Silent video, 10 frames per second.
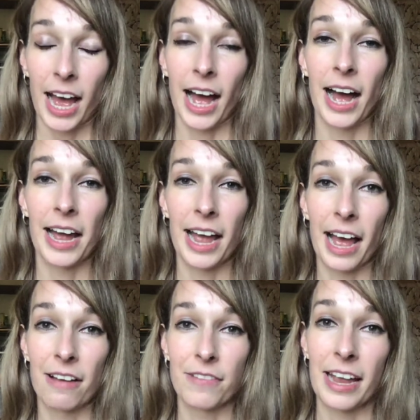I
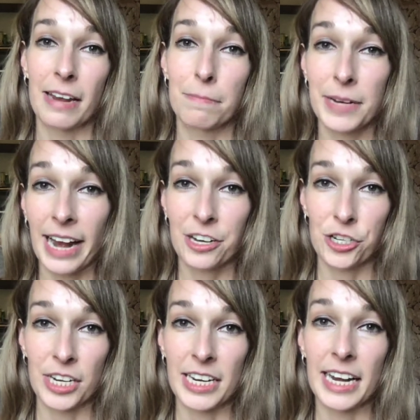have a P
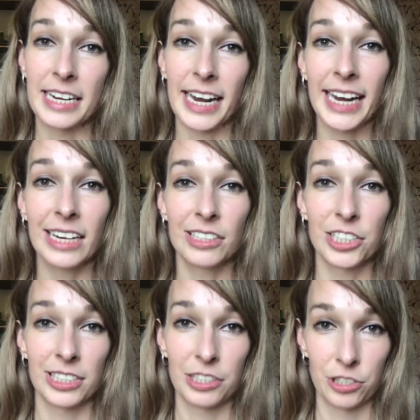H D in
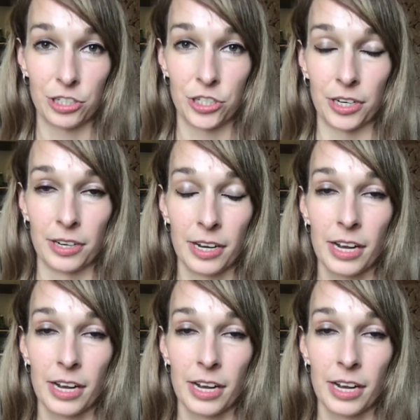English literature,